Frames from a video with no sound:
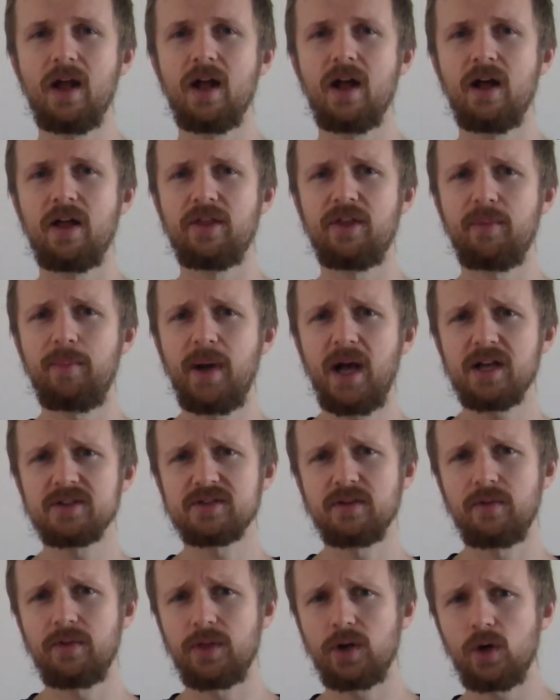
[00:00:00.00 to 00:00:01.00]
The
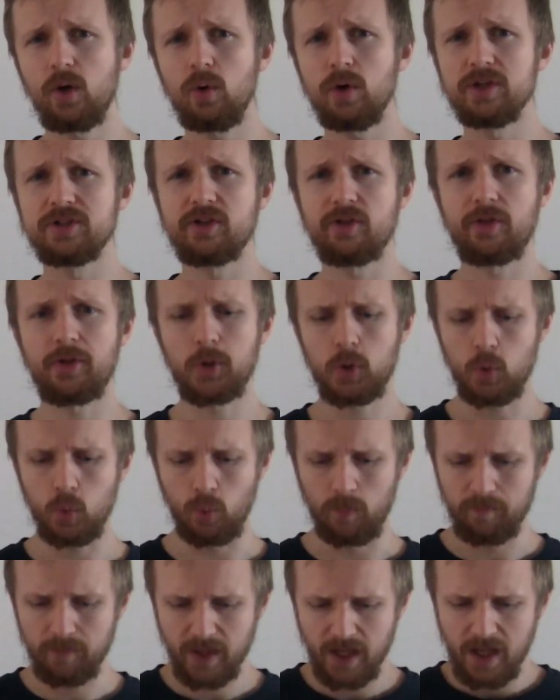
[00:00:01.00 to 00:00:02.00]
past of throw is through.